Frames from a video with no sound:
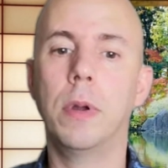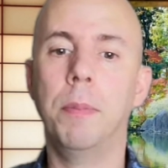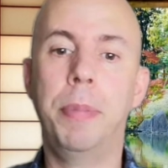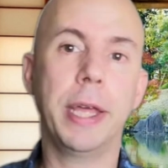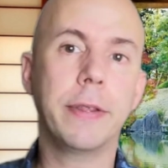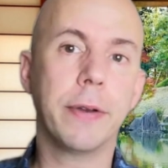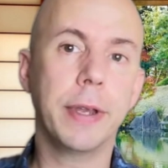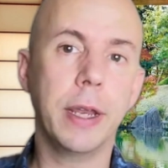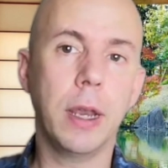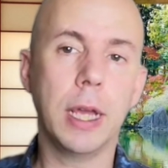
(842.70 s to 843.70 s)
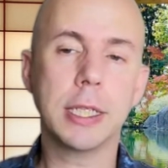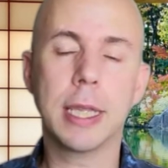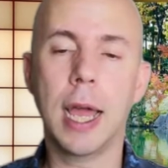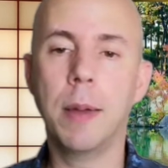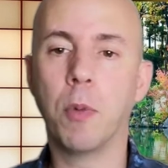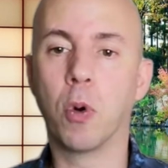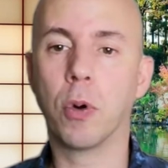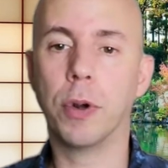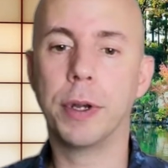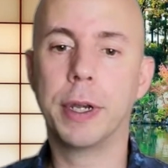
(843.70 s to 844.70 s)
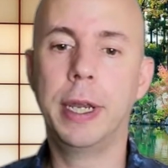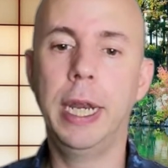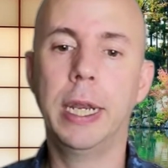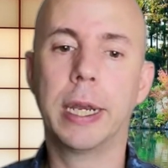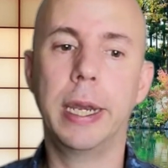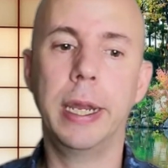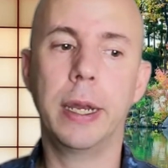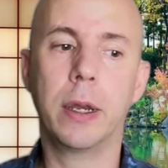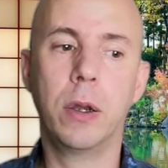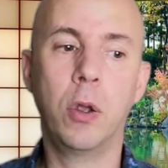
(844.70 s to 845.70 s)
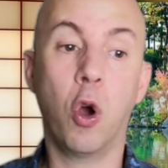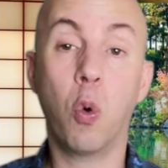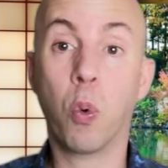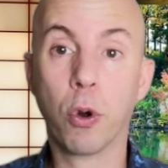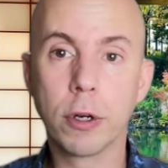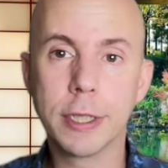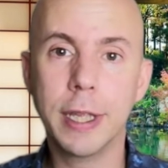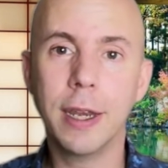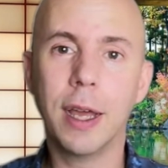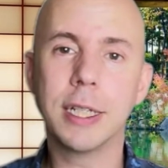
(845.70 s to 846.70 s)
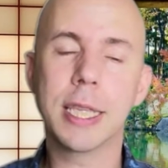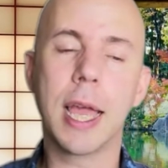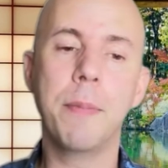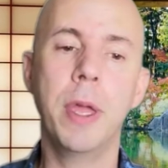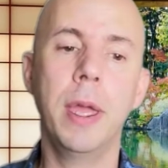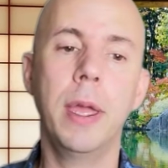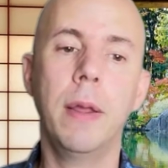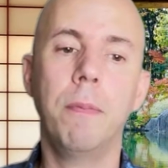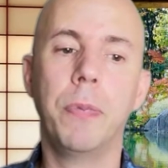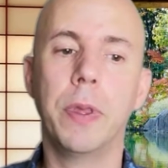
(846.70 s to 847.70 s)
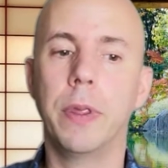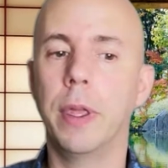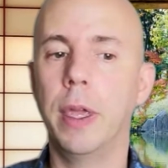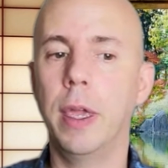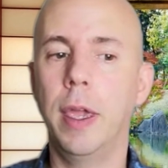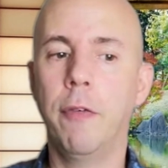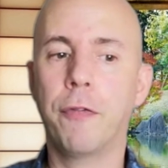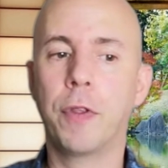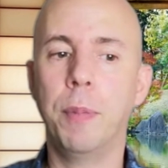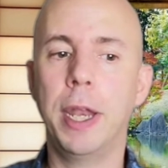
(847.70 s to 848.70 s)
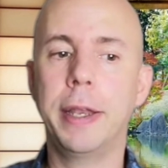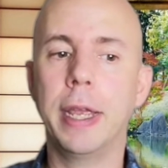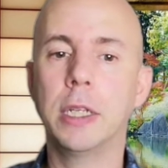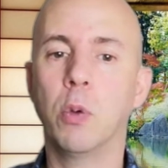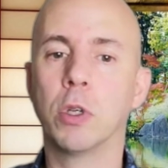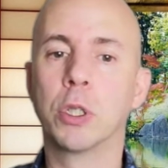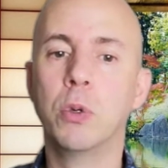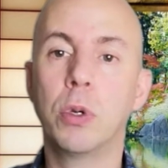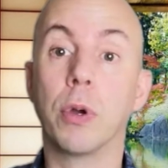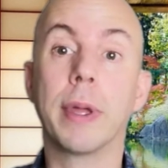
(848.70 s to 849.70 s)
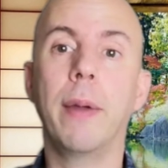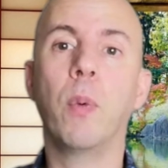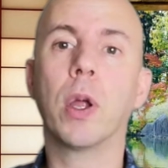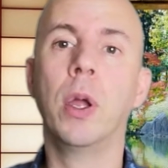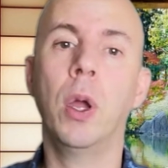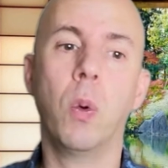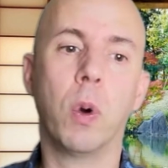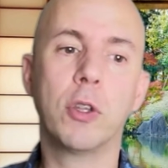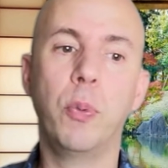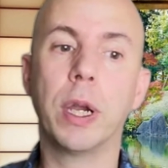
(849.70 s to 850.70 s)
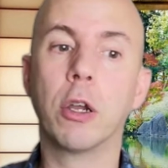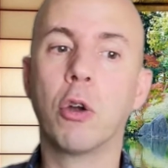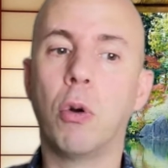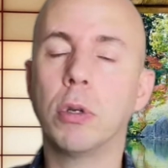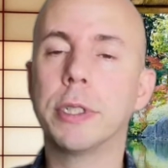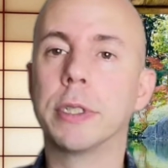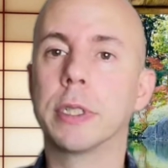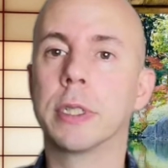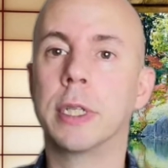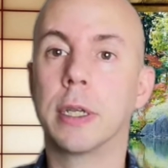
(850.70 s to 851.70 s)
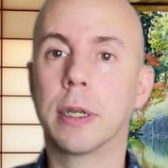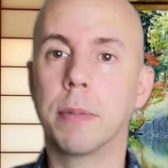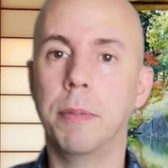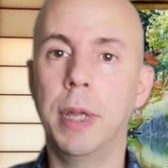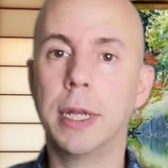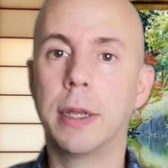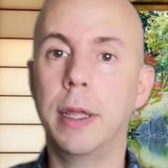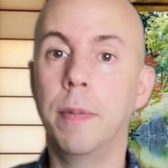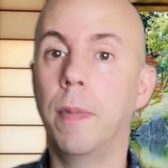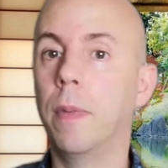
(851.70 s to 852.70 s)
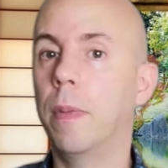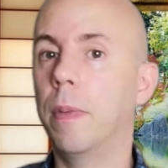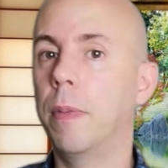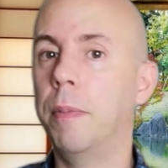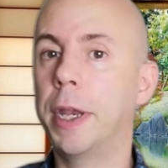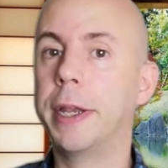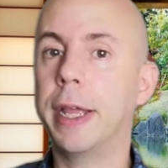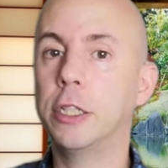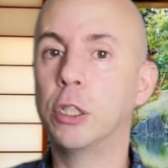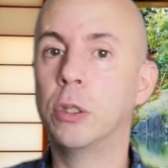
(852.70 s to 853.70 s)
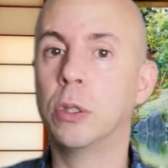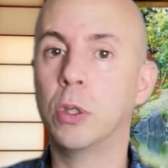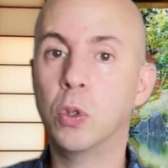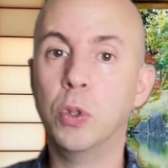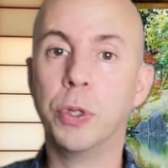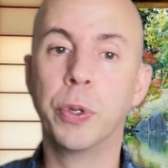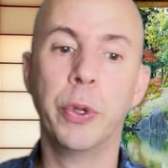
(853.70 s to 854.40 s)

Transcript: better than last time, or did it go worse than last time? If the meditation was good, okay, what were the causes that made the meditation good?